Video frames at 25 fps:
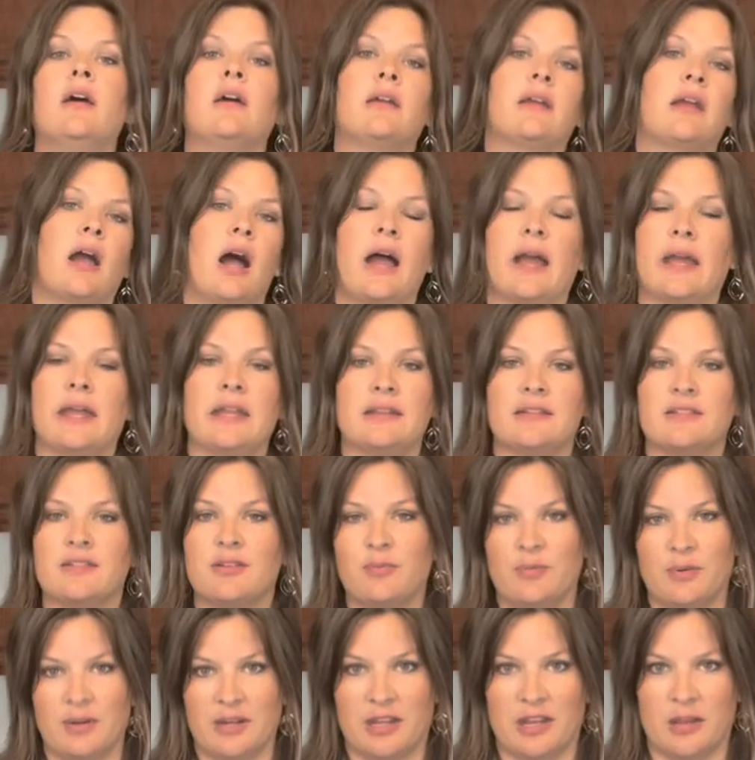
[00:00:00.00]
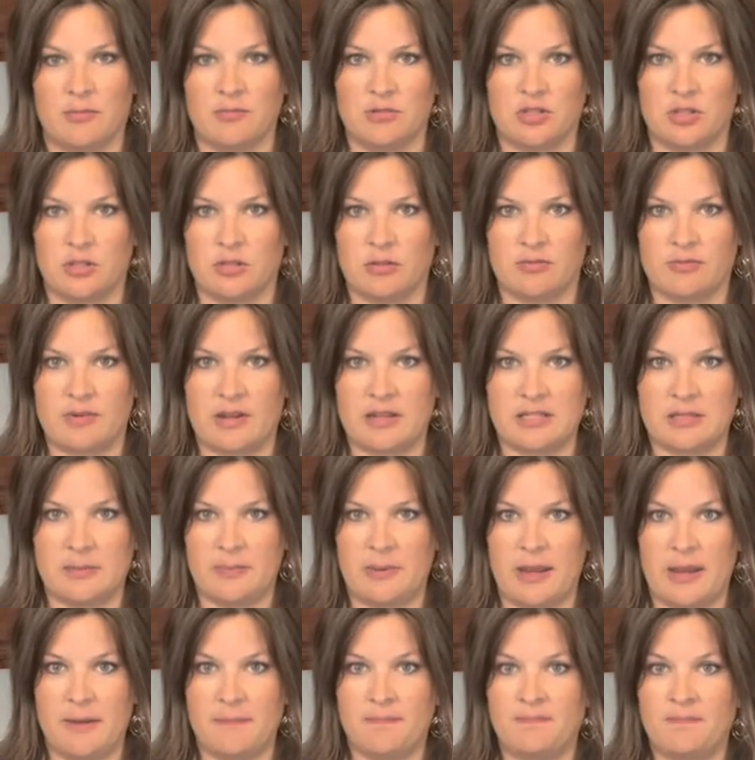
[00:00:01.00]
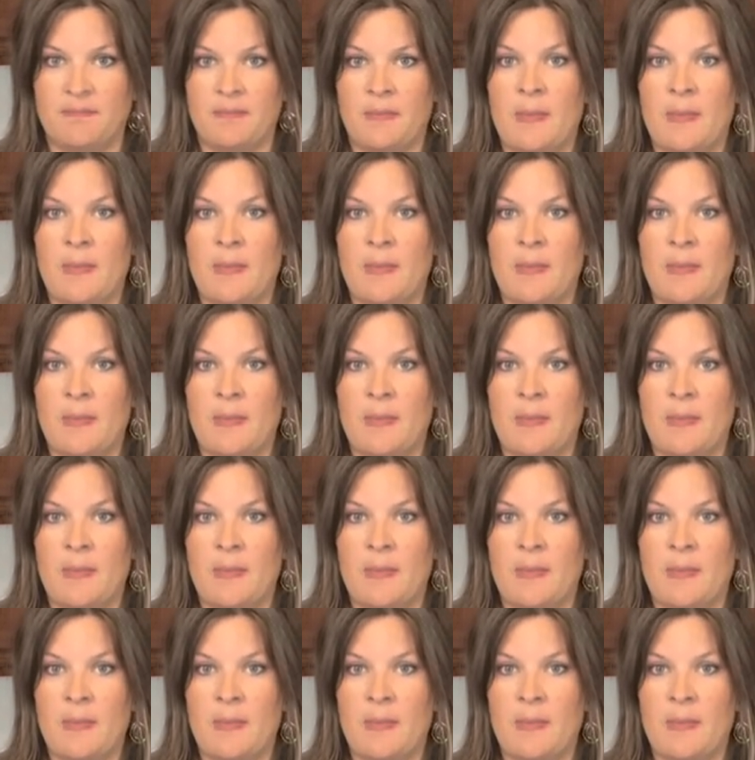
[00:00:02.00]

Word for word: kind when it comes to this recipe.